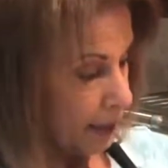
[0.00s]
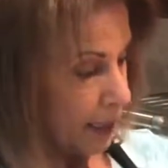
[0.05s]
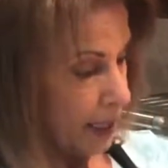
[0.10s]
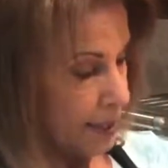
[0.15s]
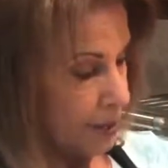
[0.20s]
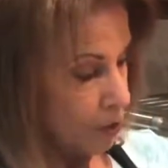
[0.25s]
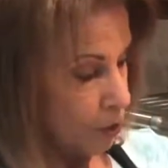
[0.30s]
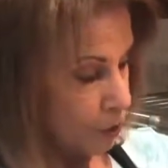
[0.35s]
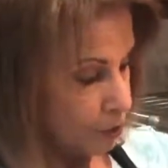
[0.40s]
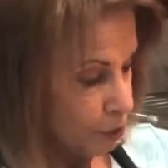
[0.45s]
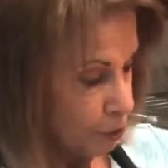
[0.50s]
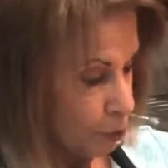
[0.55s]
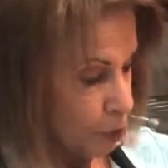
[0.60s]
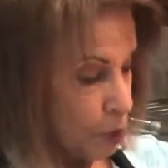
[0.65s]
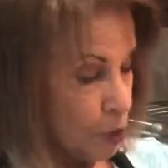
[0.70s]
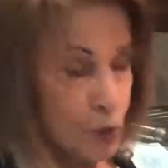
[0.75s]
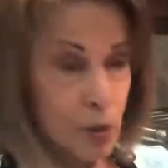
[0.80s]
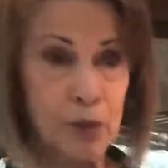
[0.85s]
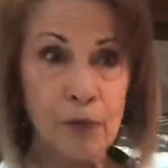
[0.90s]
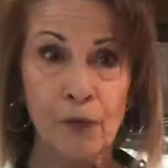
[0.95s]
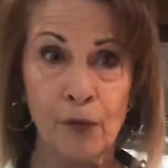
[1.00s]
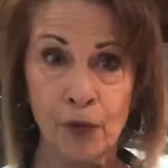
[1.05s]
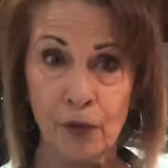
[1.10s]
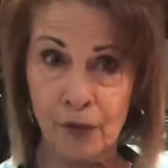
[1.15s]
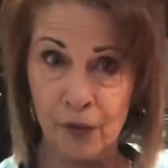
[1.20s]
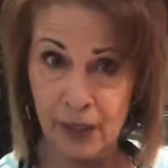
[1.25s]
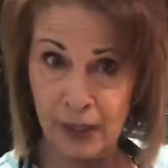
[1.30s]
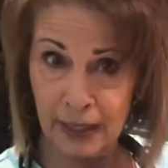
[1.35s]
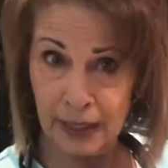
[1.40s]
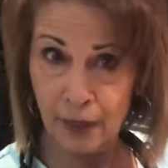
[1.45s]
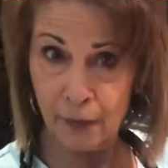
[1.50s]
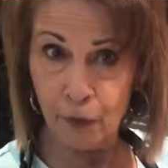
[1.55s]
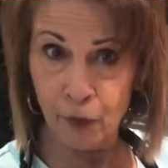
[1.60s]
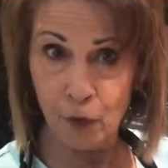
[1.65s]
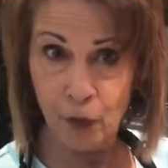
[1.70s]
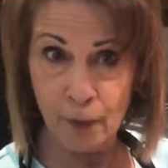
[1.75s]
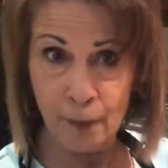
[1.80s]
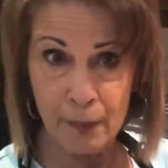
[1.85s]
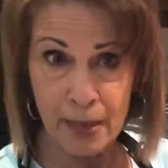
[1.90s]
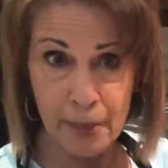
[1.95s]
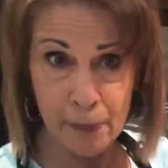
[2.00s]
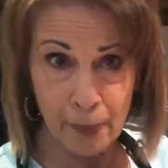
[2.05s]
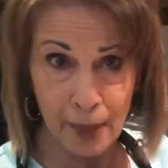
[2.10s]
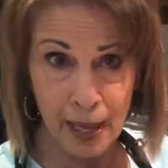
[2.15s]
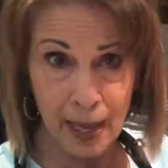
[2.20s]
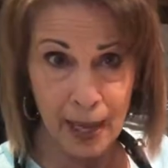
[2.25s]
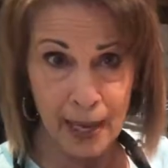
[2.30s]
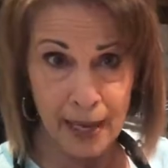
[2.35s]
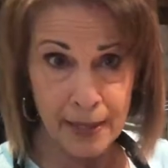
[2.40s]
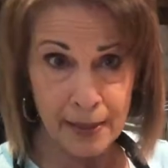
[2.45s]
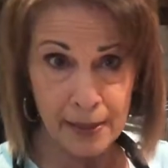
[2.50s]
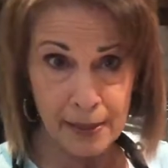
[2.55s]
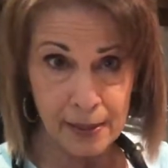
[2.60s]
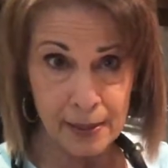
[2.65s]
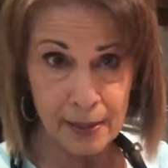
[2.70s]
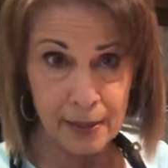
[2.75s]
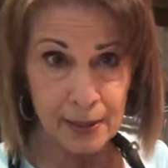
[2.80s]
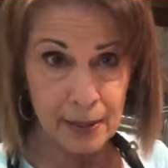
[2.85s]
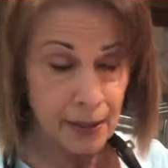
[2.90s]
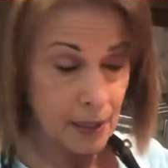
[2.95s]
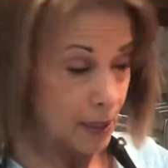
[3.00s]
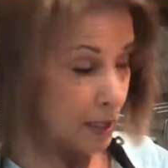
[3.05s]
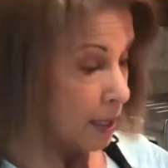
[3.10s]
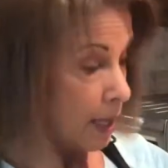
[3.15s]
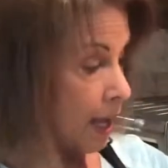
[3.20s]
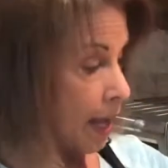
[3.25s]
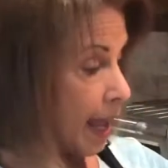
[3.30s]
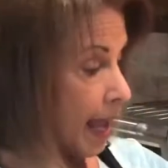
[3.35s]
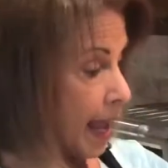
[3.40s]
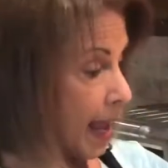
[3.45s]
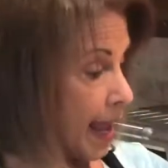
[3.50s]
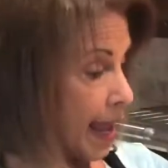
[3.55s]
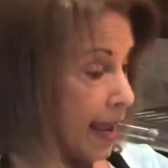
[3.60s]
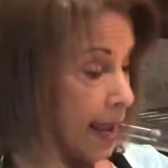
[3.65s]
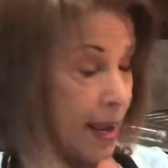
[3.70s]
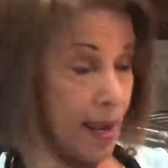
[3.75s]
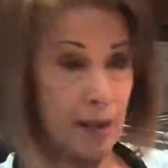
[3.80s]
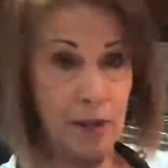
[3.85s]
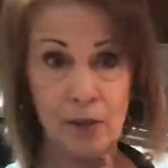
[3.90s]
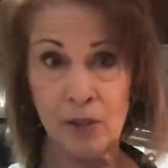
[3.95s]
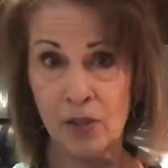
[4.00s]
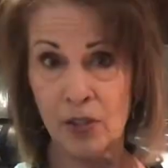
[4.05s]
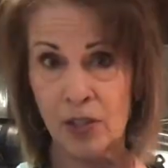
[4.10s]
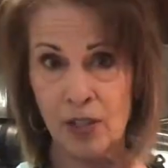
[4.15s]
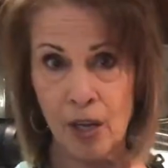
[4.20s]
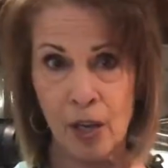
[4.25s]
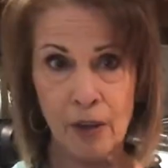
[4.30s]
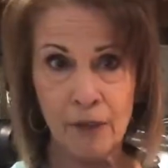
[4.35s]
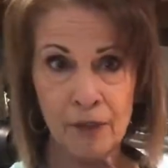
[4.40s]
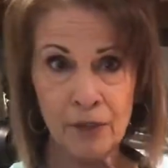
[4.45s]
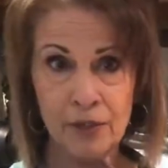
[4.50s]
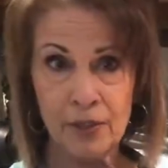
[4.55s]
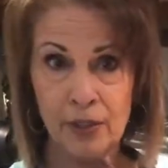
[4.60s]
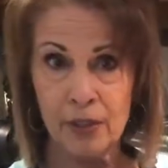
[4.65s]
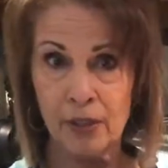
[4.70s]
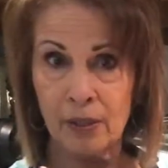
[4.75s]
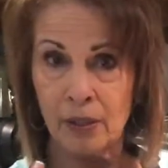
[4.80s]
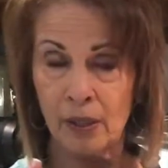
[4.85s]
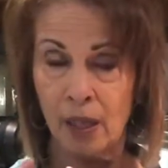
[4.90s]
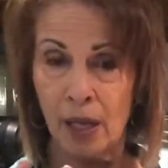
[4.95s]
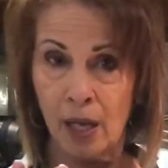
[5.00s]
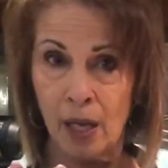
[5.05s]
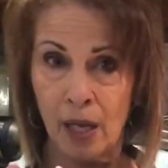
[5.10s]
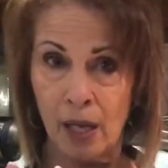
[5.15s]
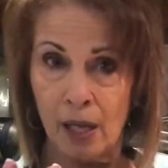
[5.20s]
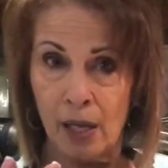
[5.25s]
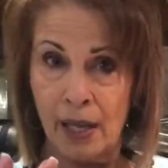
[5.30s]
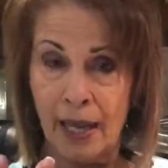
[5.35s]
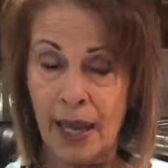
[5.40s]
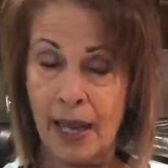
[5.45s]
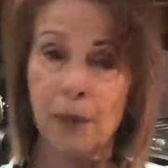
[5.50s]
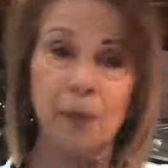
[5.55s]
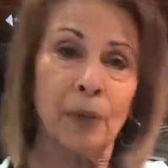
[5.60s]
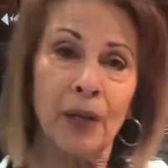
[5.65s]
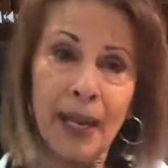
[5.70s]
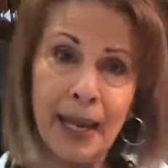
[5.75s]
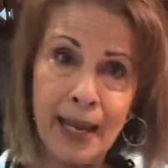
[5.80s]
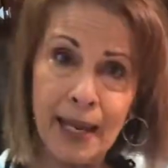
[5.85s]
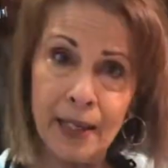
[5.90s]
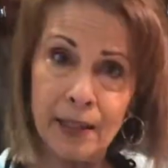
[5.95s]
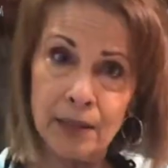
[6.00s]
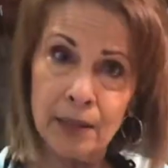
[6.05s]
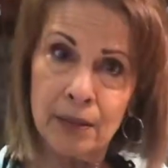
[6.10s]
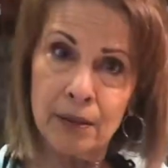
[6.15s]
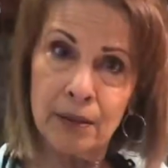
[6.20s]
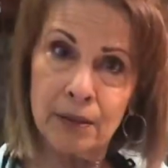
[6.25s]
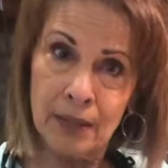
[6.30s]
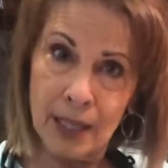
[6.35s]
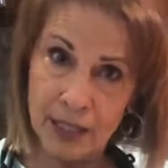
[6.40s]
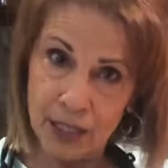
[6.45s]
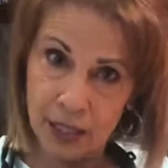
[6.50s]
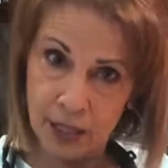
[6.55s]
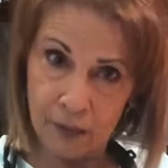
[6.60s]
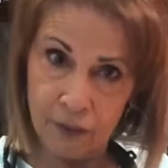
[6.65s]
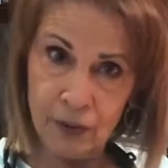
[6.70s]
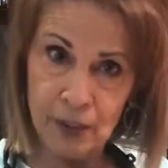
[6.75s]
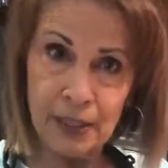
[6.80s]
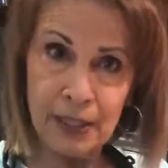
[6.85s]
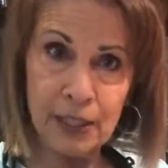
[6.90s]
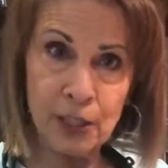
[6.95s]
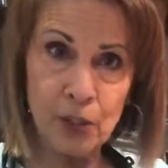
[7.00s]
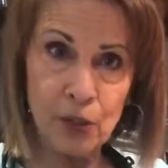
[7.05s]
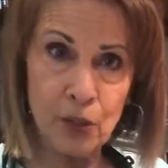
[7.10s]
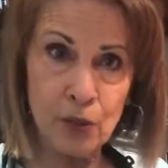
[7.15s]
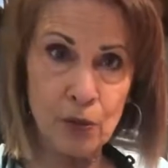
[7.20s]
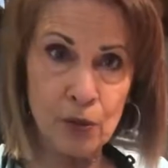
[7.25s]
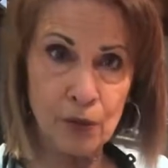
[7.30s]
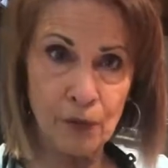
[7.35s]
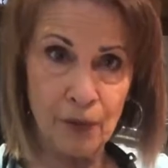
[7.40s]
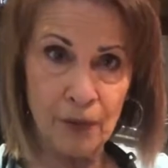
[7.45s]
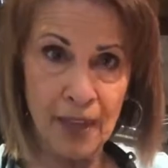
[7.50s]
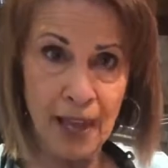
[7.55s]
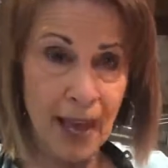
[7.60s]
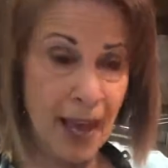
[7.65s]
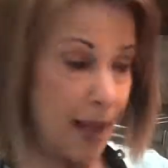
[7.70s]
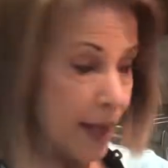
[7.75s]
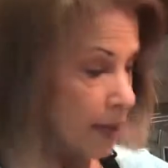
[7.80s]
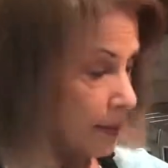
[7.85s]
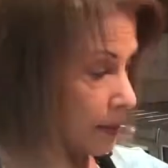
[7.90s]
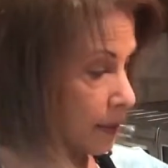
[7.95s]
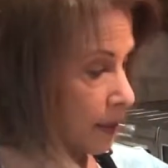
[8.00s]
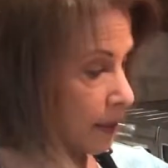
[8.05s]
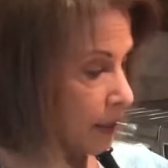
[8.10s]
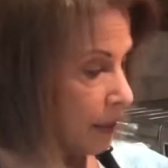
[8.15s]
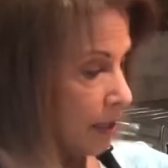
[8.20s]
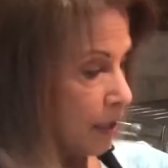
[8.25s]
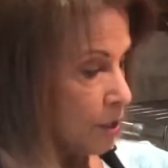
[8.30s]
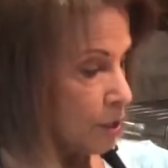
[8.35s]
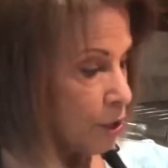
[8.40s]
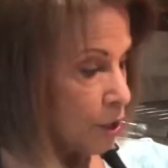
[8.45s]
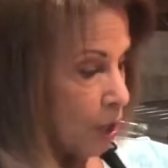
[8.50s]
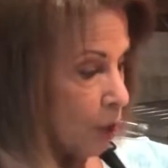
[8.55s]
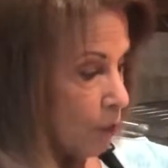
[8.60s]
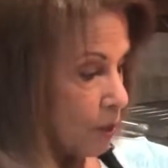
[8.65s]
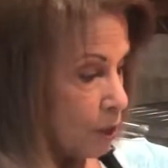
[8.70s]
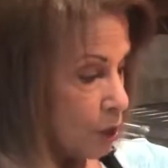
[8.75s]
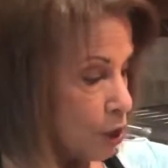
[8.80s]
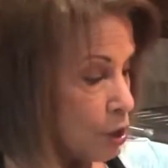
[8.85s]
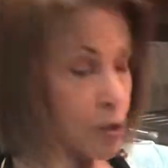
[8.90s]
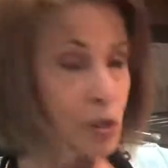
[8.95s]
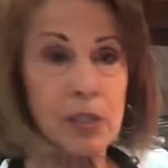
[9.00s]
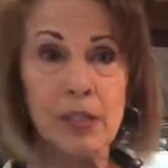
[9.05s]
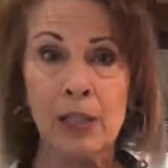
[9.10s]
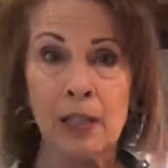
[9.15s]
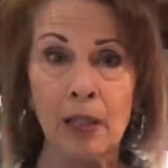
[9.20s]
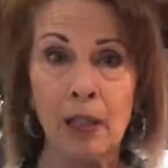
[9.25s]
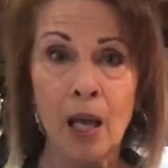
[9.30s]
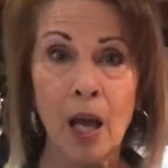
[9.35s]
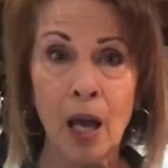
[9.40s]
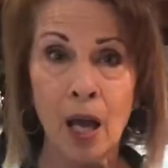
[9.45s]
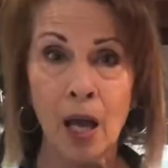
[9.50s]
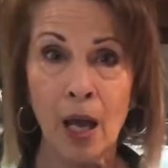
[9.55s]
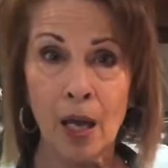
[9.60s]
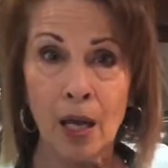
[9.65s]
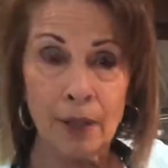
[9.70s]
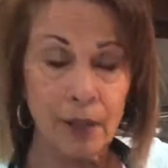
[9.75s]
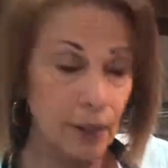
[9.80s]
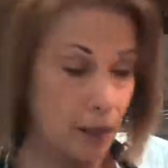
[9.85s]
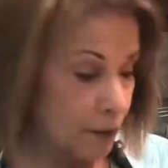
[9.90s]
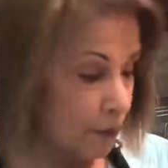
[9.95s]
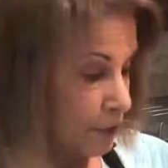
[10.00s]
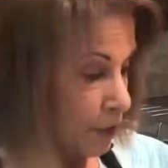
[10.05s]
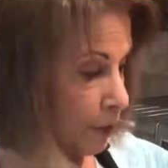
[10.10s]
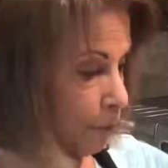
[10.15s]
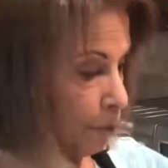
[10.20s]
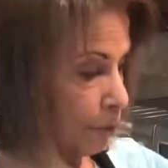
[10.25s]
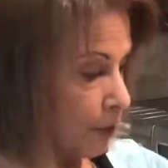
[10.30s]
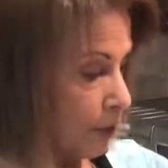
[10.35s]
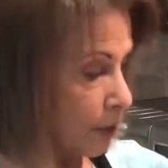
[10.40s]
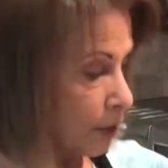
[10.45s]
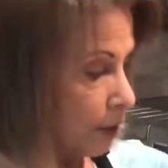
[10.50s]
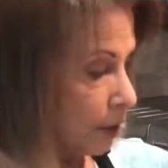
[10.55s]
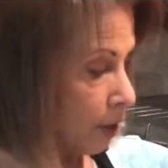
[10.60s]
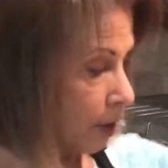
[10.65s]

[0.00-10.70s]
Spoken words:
it's also used for the filling for meat pies and stuffed eggplant. That's the filling you use for that. So it's used in a lot of different